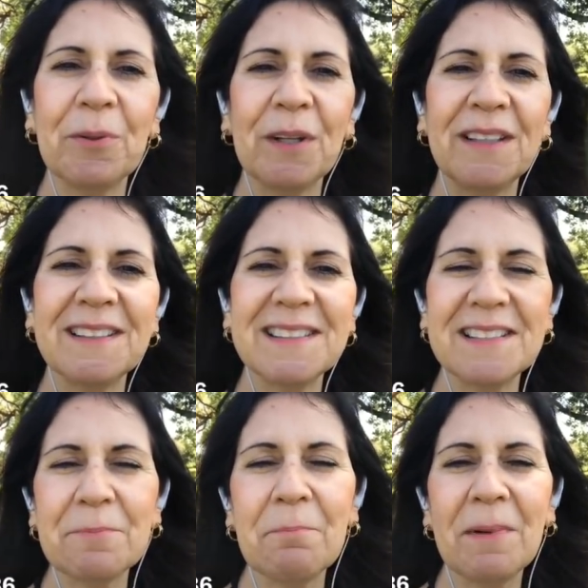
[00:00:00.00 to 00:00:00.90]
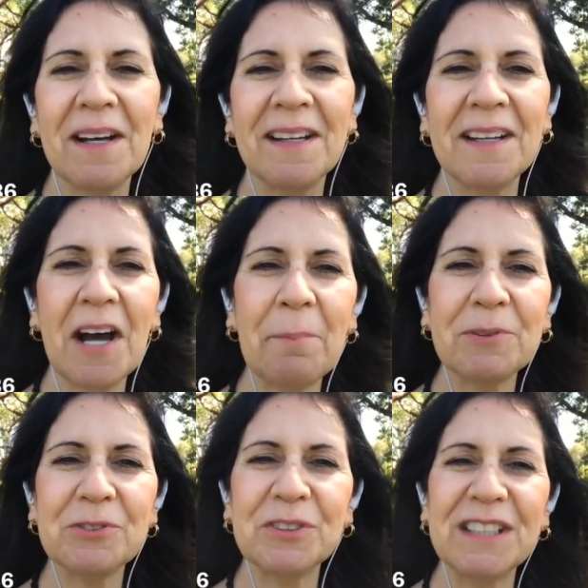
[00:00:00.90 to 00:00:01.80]
and this is my
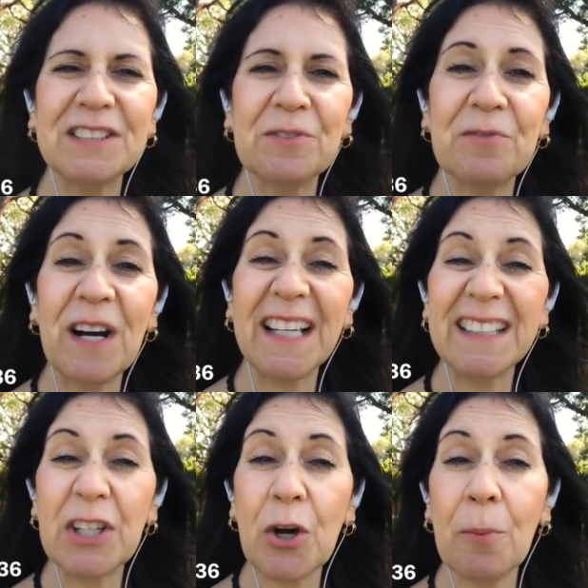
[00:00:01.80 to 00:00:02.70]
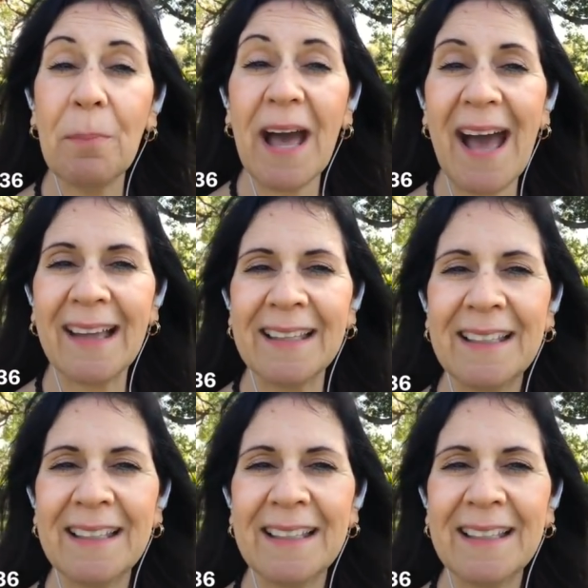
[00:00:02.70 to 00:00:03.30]
opportunity to finally go back